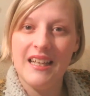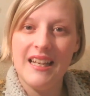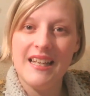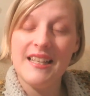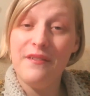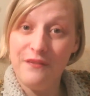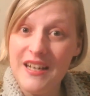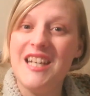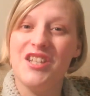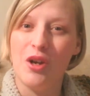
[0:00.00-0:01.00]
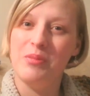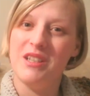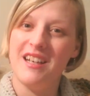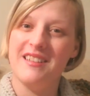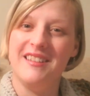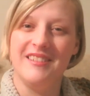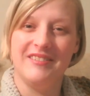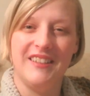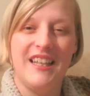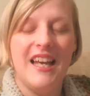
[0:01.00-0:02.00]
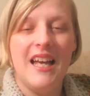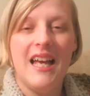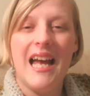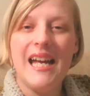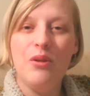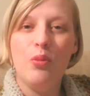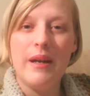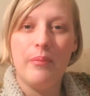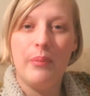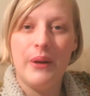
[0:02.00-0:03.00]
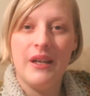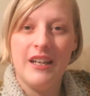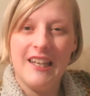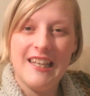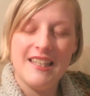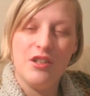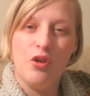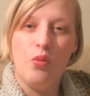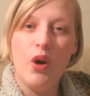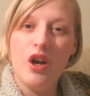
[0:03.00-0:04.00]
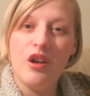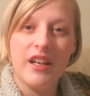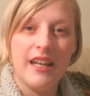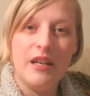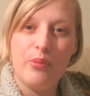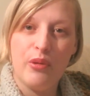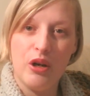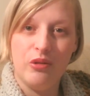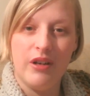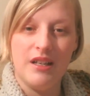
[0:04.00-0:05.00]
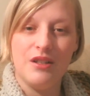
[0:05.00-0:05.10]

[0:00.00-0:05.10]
is a finished object. A whip is your work in progress.